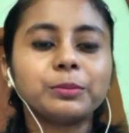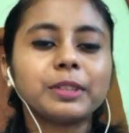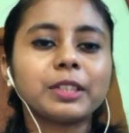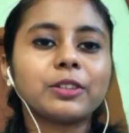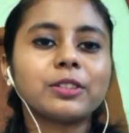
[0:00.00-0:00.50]

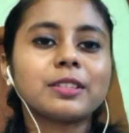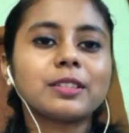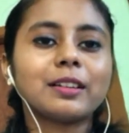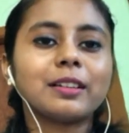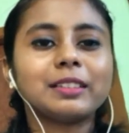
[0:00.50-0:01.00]
because
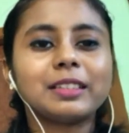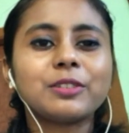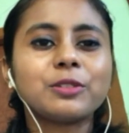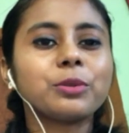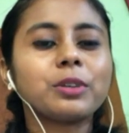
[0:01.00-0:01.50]

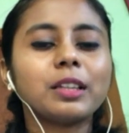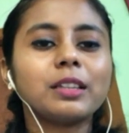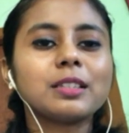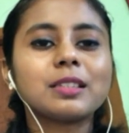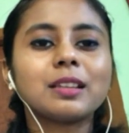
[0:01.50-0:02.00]
these two
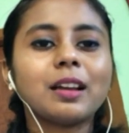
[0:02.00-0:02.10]
colors,